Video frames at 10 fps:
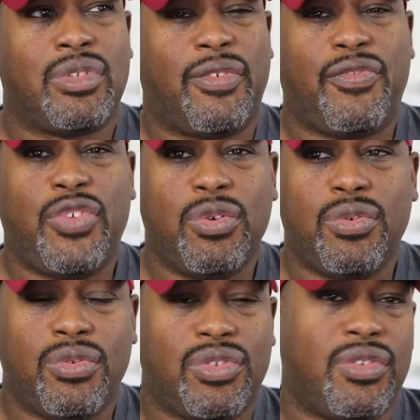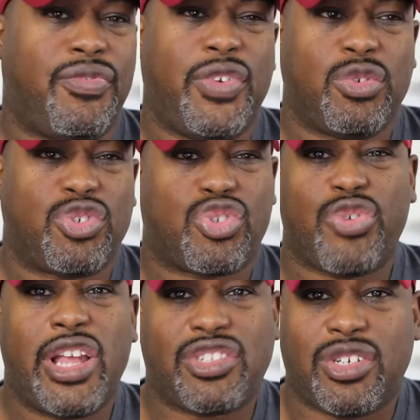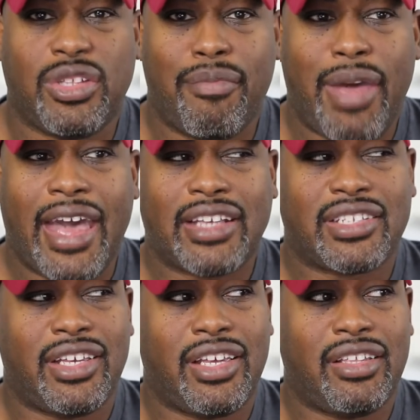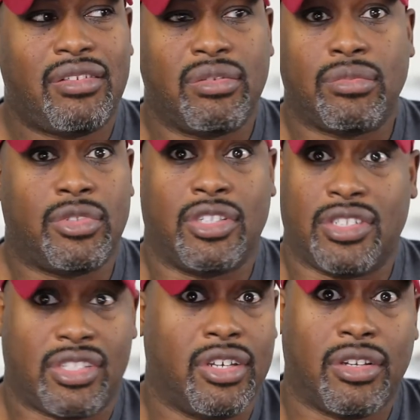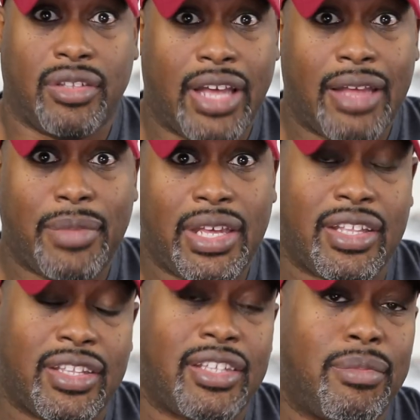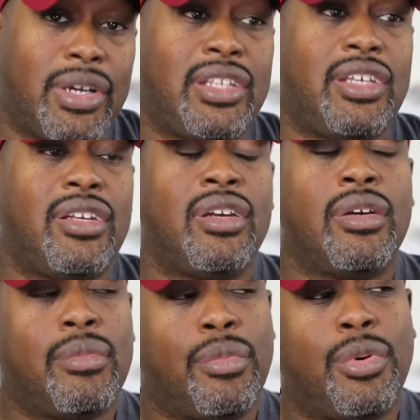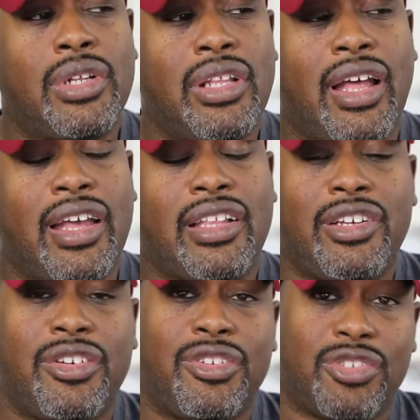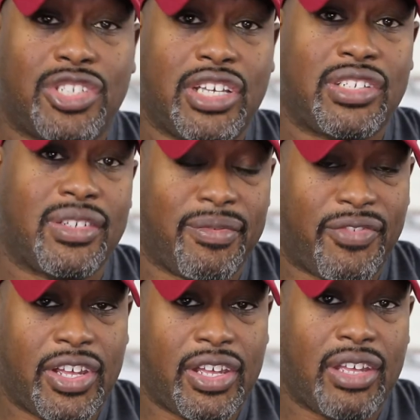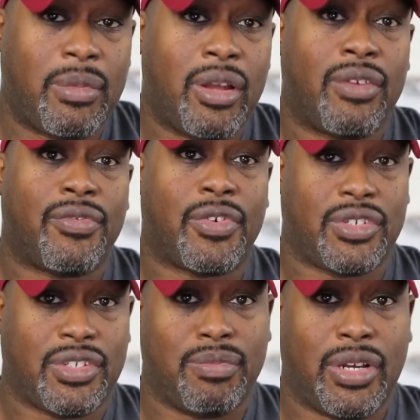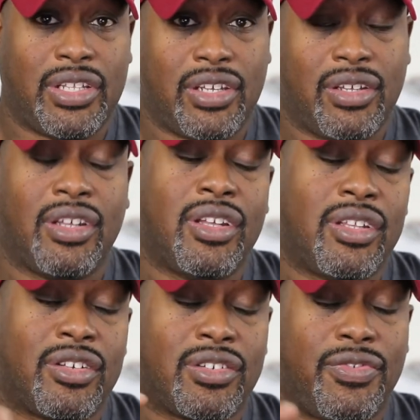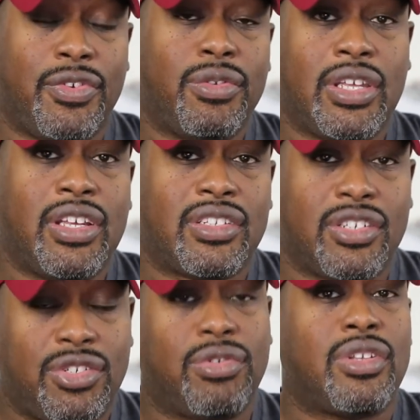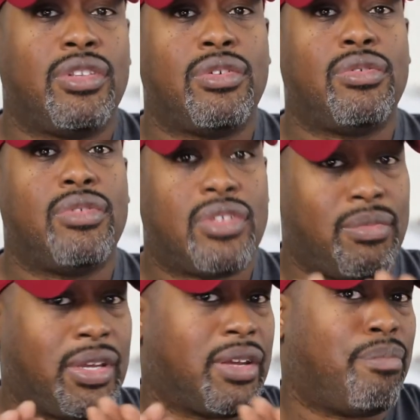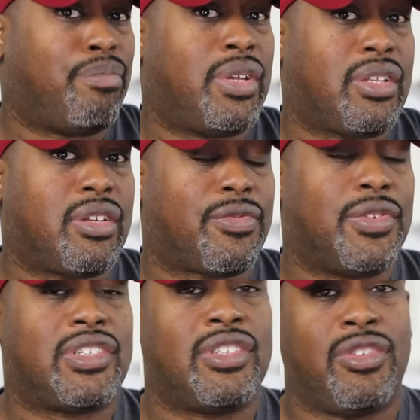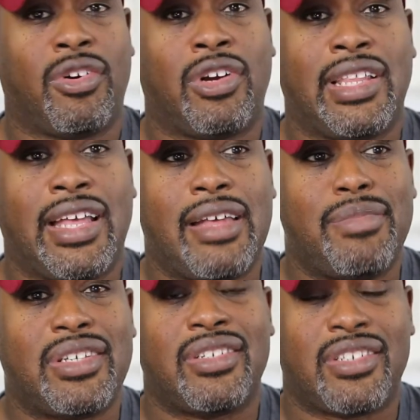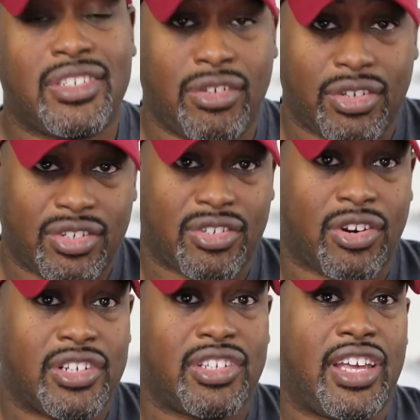diffused, you feel stretched to the max, and you're still not making any money, more than likely you're chasing fame versus money. There's a few things that you can do to make a big difference in your online business, and you can start